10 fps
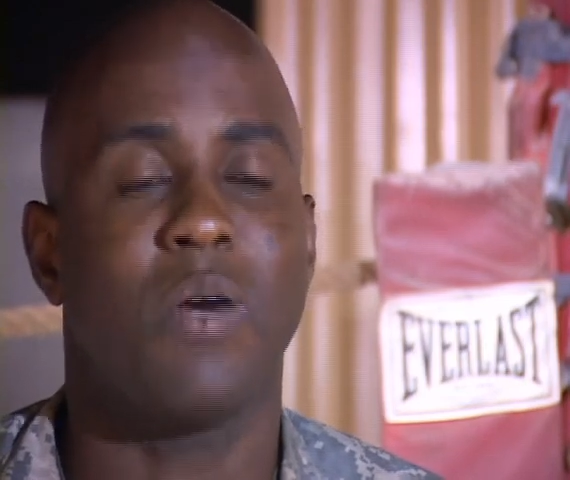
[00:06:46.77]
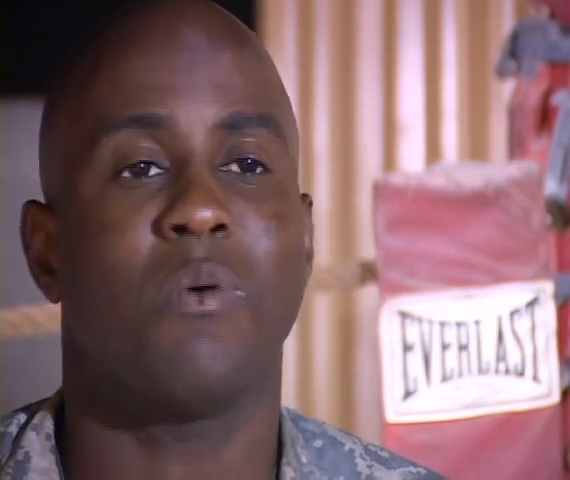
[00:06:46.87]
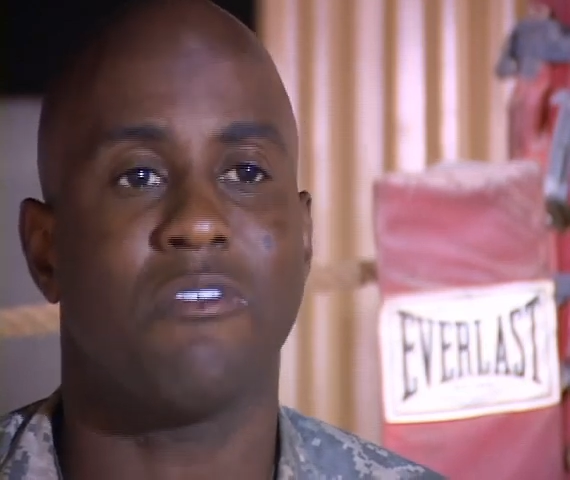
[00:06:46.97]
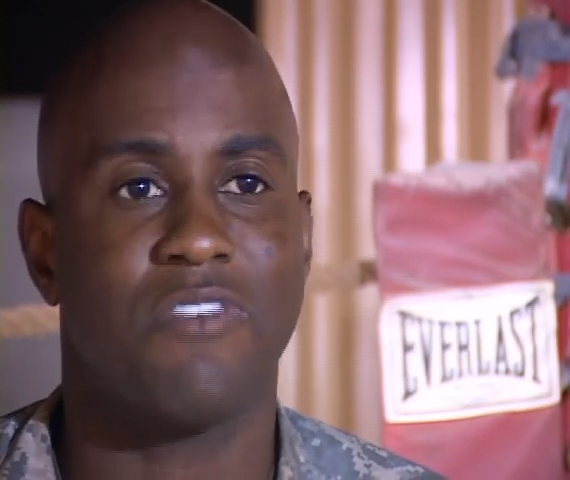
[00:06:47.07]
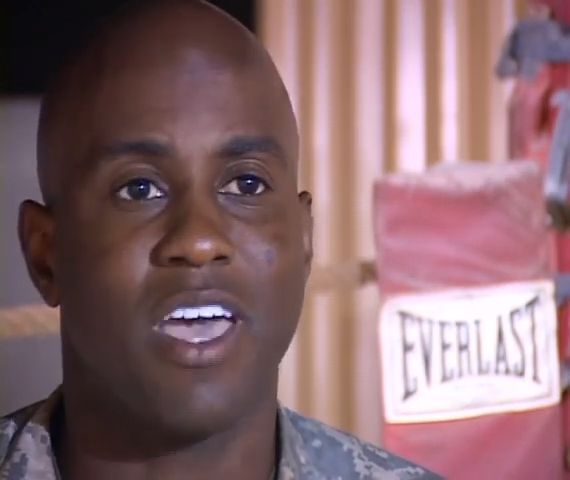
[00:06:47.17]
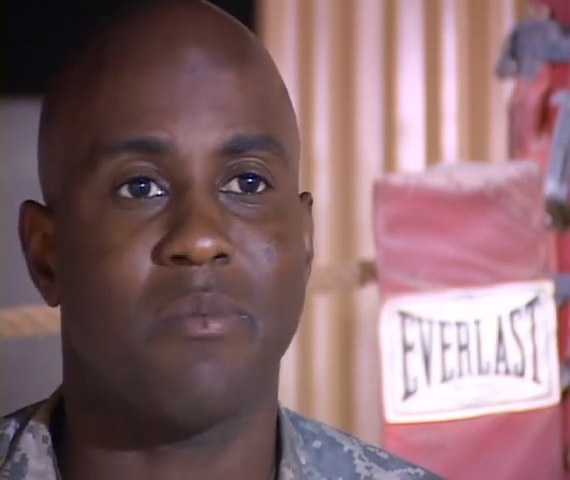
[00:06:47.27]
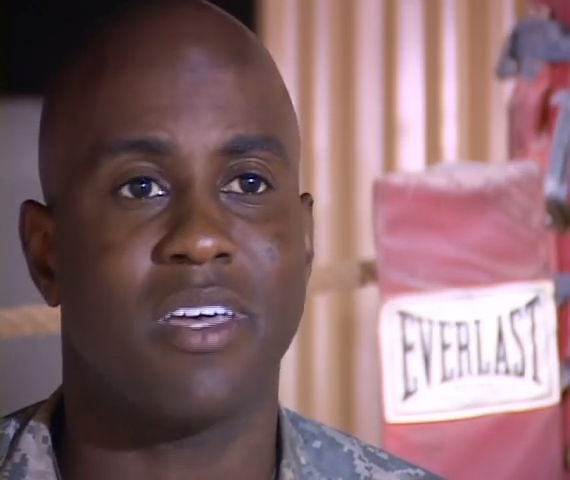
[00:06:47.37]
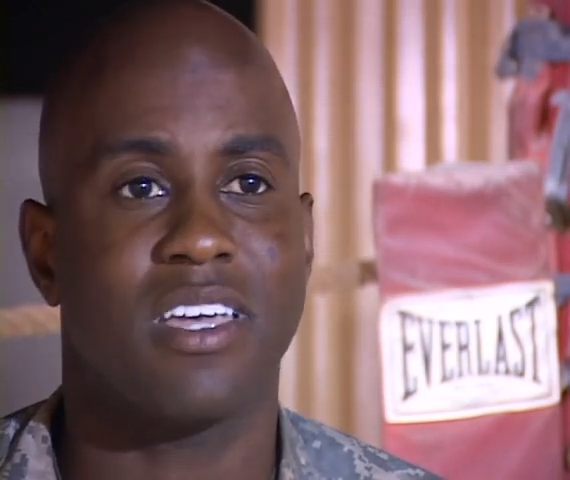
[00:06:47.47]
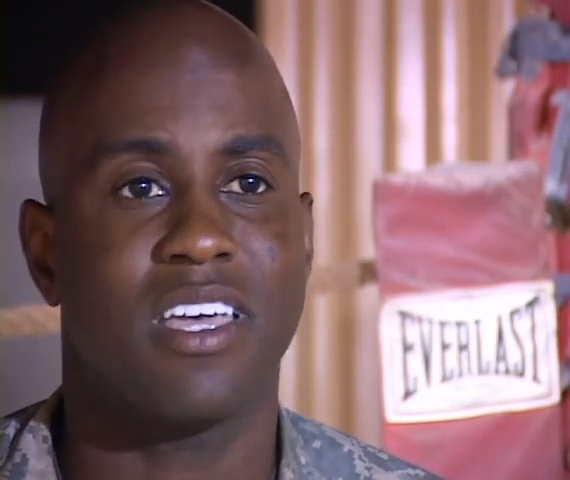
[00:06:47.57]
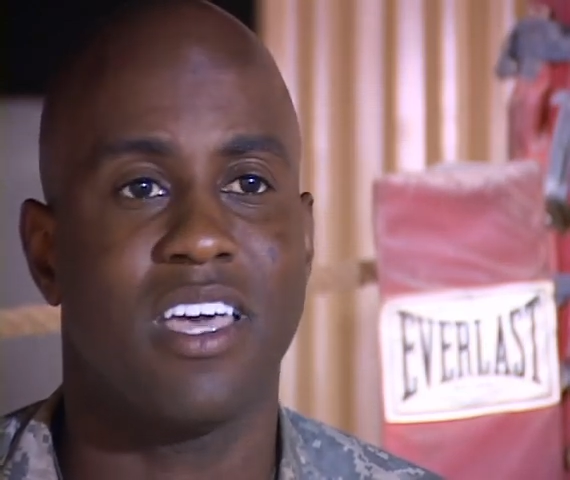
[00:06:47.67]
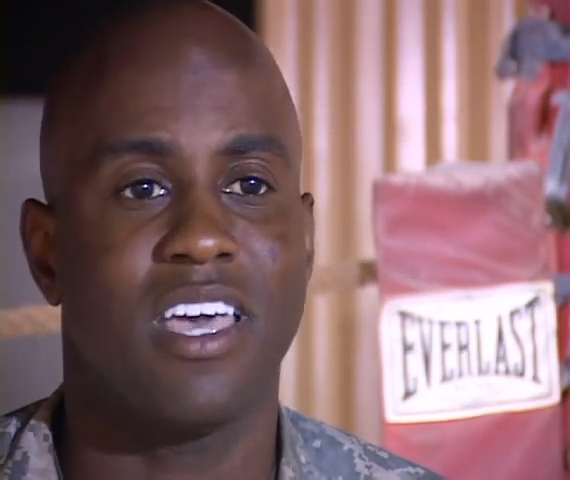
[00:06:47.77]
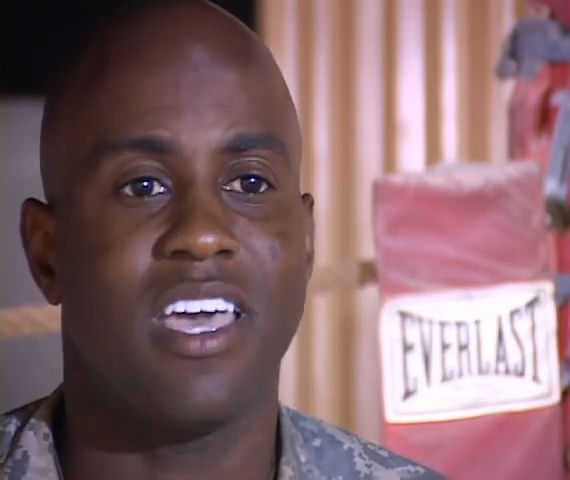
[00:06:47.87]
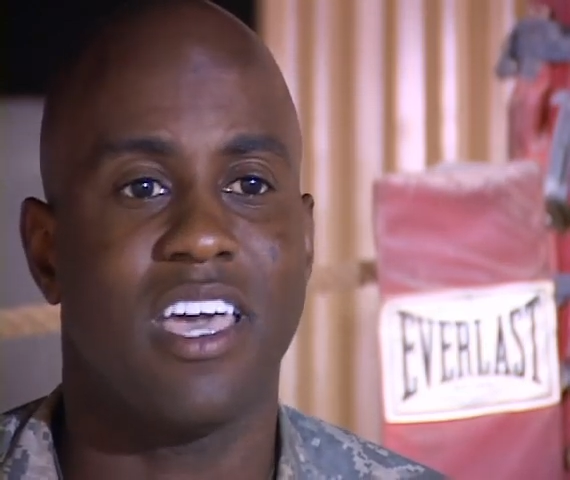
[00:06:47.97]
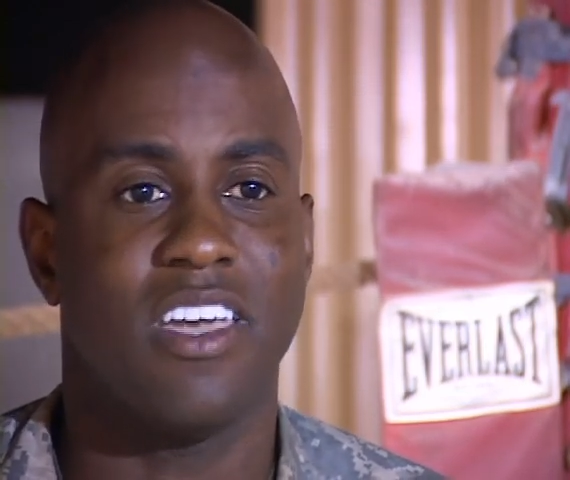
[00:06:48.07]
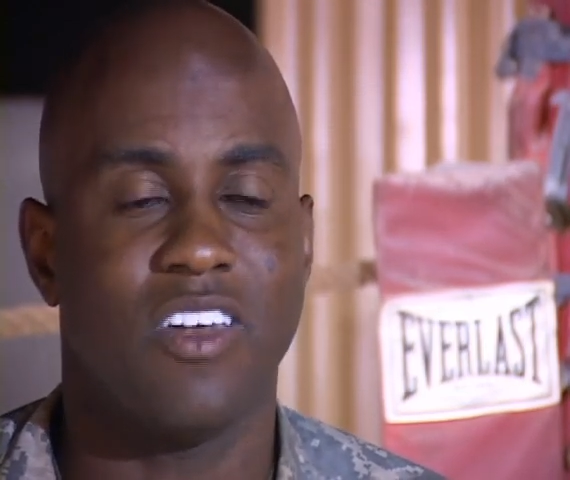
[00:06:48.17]
We're a family.
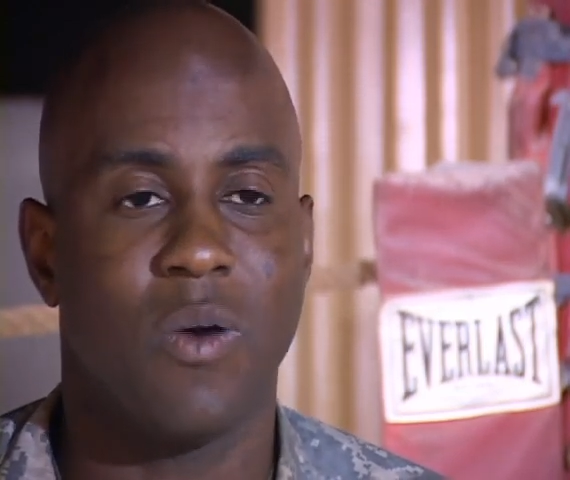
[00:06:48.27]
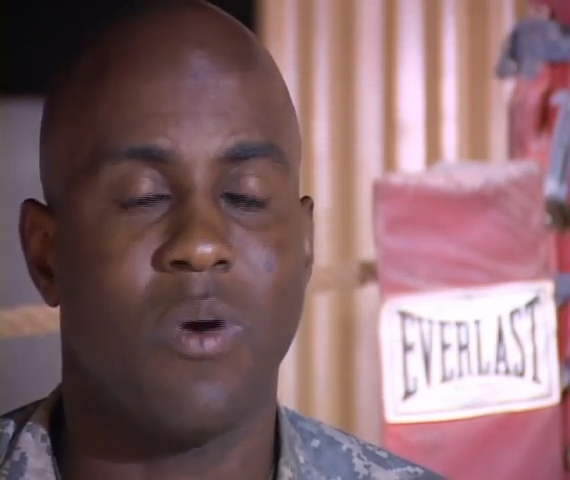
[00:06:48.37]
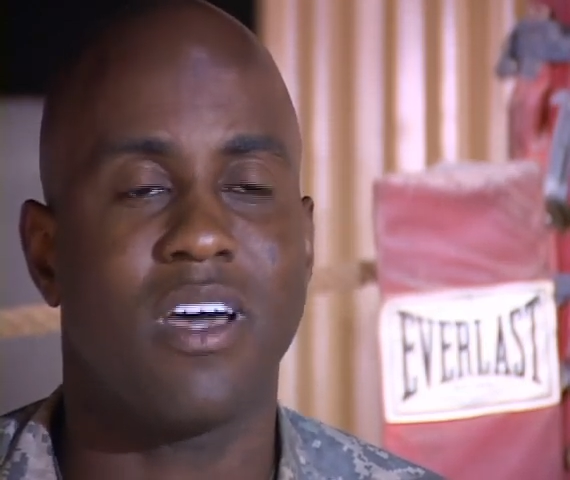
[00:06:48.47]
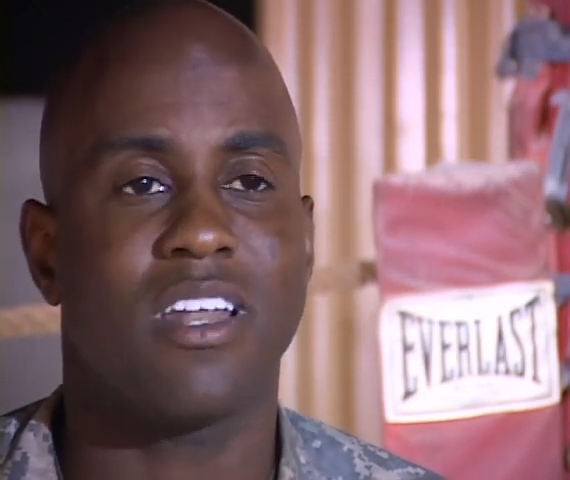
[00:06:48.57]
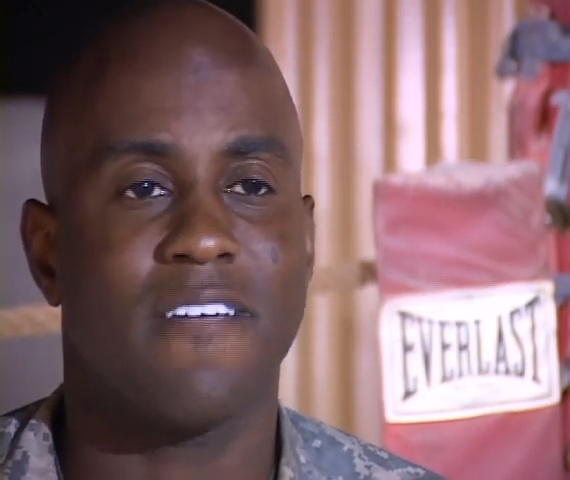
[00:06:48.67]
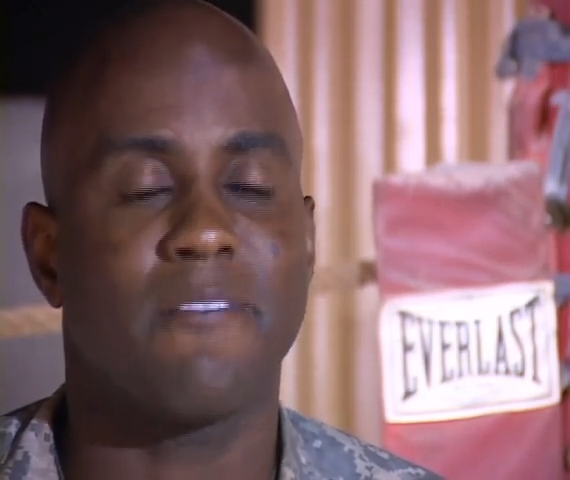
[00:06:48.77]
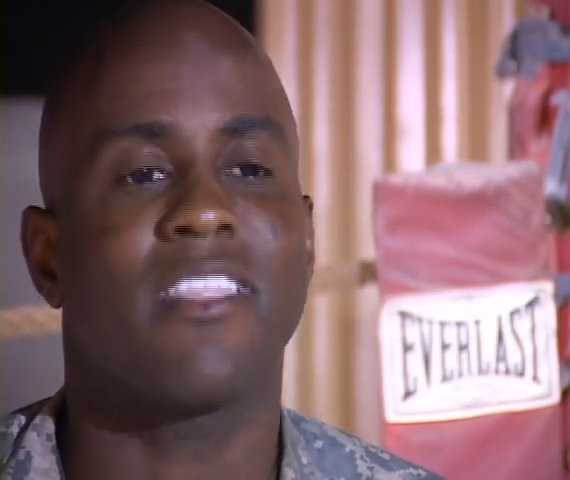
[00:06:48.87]
And you know what?